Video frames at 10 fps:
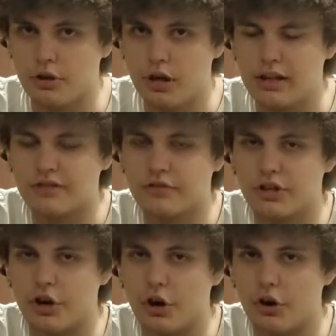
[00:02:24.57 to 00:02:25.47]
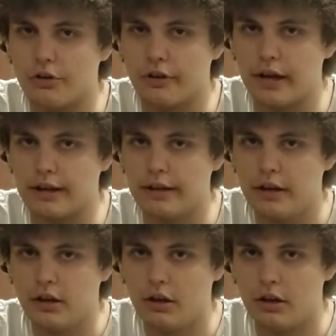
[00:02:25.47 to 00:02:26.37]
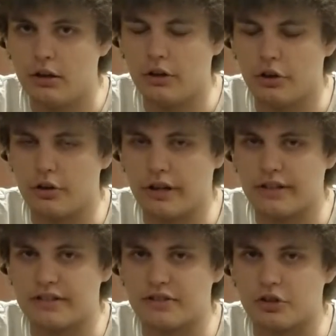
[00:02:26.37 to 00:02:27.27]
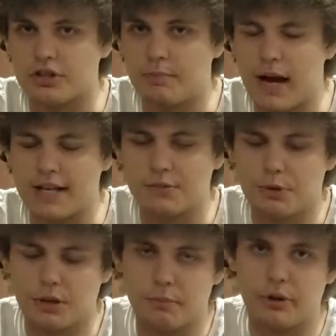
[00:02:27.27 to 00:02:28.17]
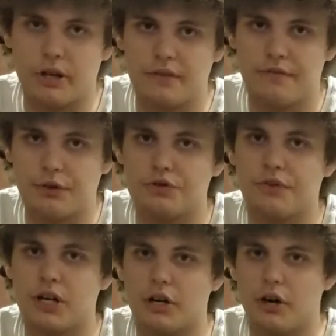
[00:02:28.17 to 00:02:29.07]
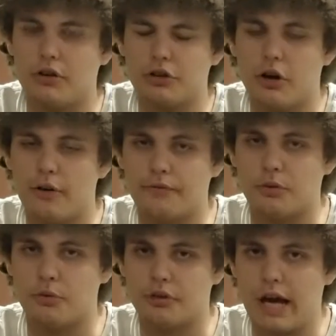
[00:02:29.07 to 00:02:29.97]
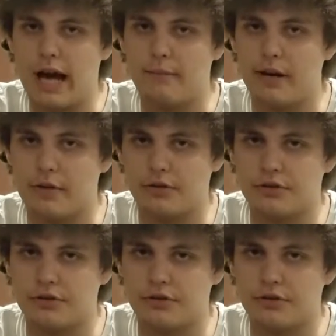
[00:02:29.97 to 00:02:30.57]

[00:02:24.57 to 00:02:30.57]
It doesn't really hurt like it doesn't start spasming, but it feels very uncomfortable to have my